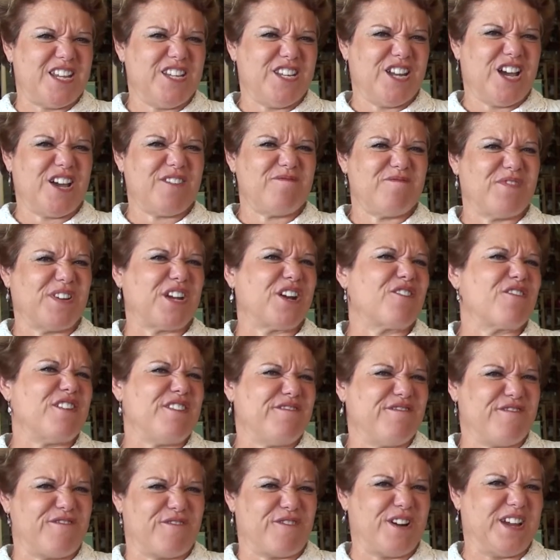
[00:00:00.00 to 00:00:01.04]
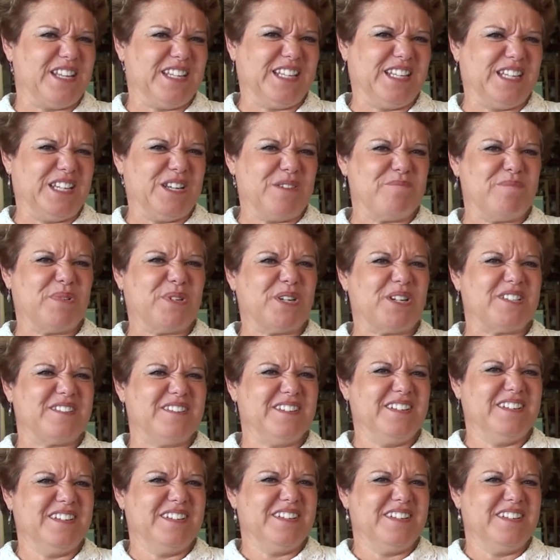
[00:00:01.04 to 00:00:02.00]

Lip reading: Not very friendly, but